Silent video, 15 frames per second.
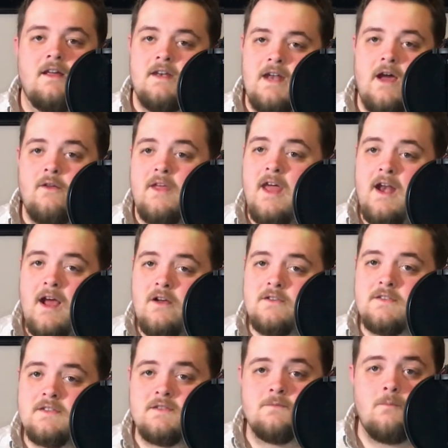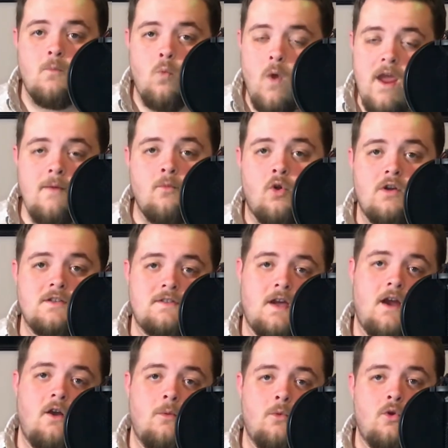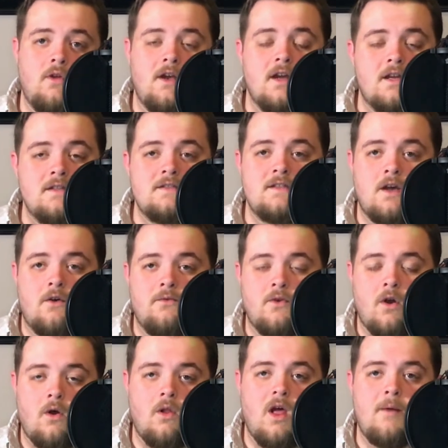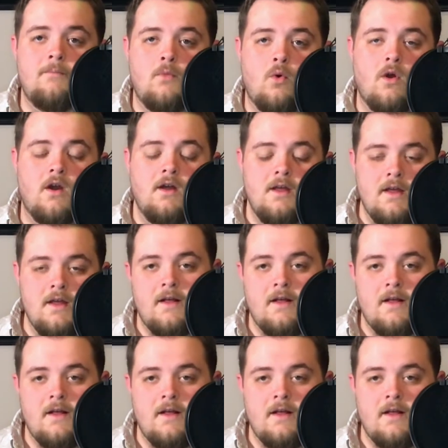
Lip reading: Now that house is way more desirable and it can sell for a whole lot more.